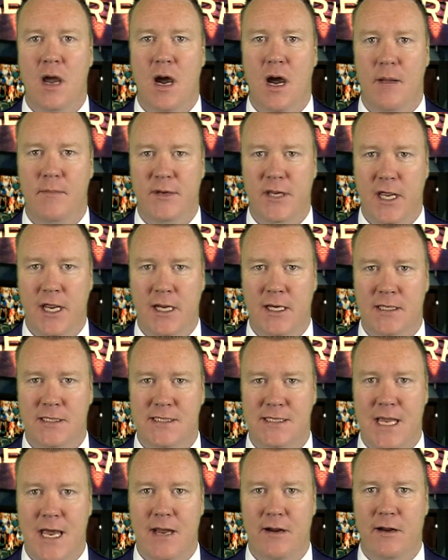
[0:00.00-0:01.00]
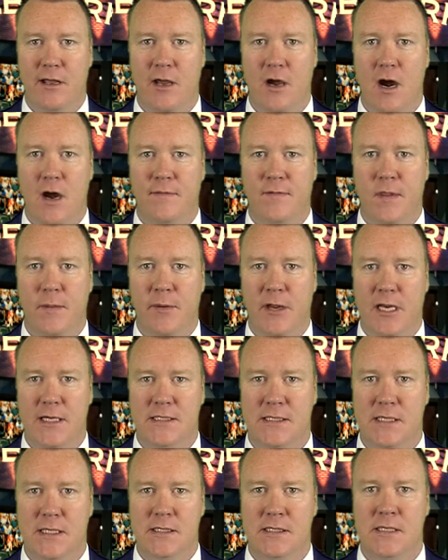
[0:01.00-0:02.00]
I'm taking Saturday off the
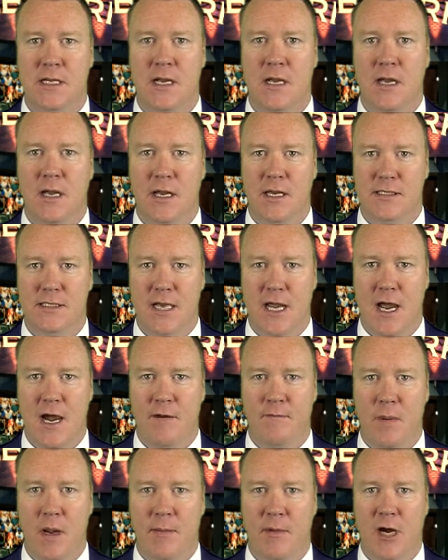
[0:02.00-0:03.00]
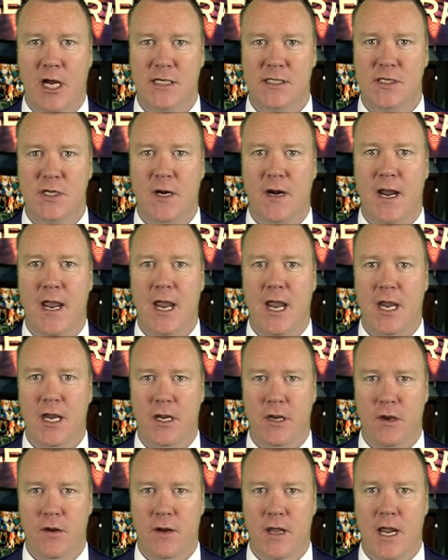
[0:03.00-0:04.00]
bases as I have my monster
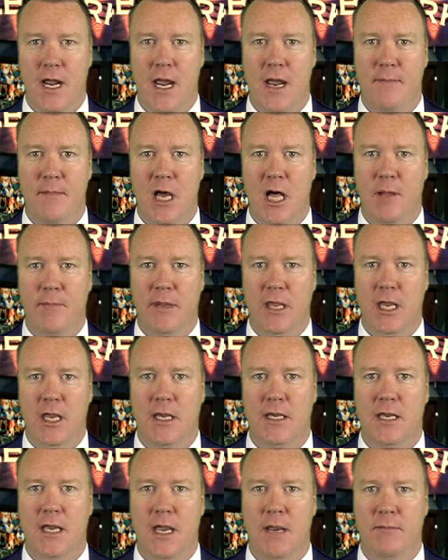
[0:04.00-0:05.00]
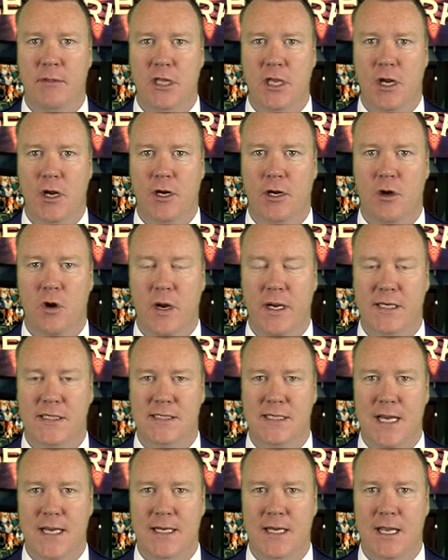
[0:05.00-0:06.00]
8-unit MLB Game of the Year going
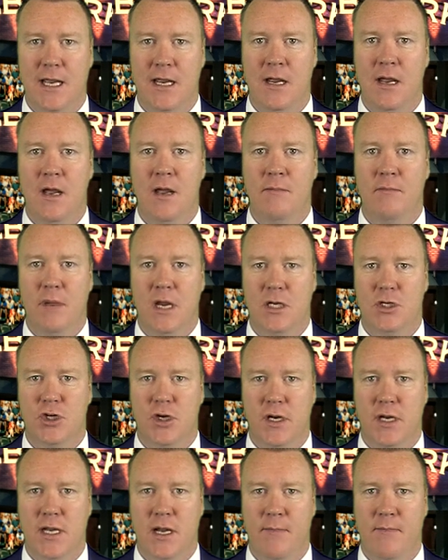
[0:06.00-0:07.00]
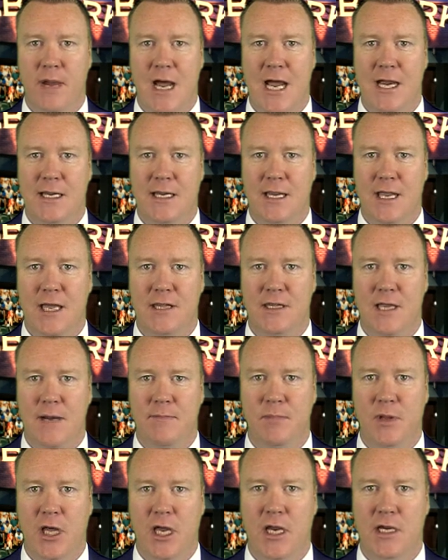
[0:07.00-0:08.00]
Sunday. Make sure you come back and get
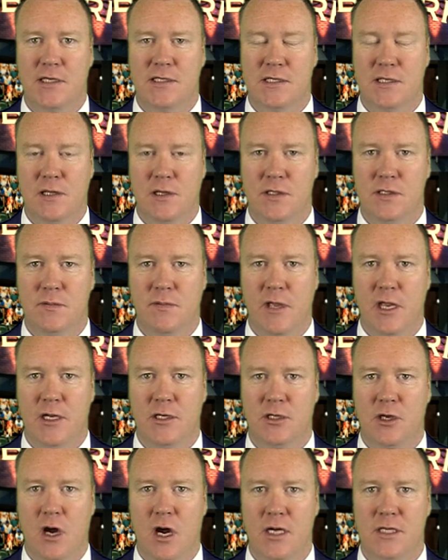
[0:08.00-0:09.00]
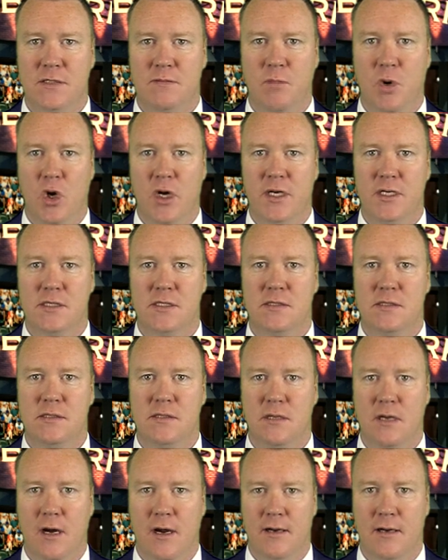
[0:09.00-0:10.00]
that play exclusively at
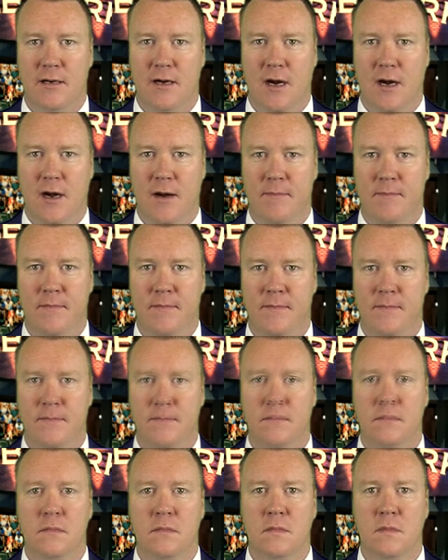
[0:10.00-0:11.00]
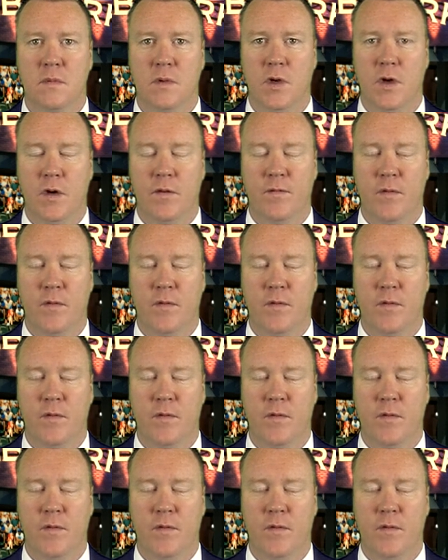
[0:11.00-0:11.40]
DocSports.com. You're a